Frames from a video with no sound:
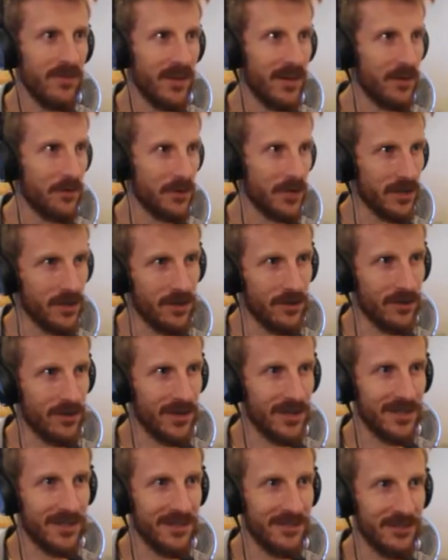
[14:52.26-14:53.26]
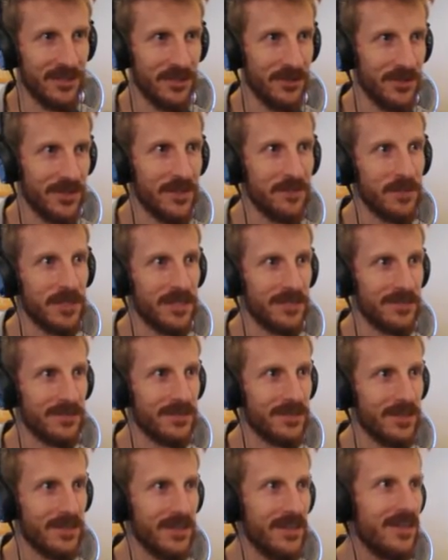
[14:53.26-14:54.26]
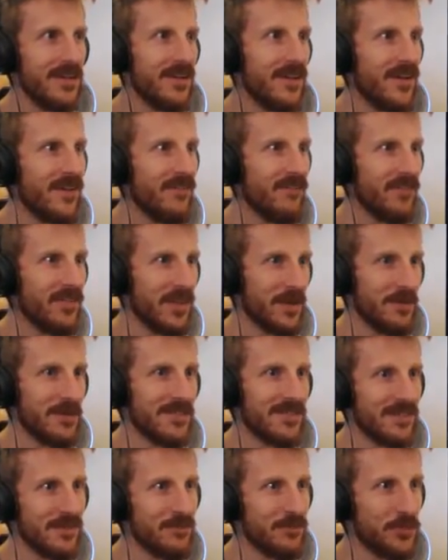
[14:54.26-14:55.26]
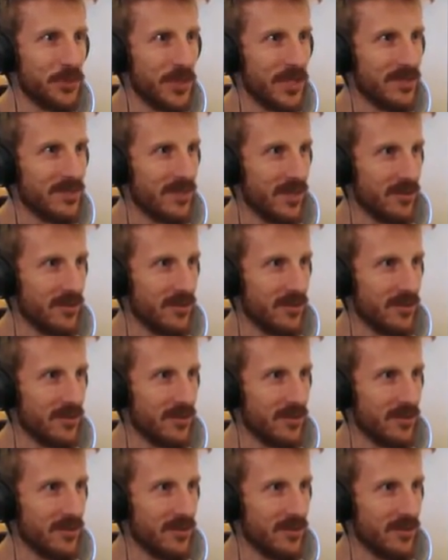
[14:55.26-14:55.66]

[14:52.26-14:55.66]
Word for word: There we go. I don't even know what that means. I mean, it seems pretty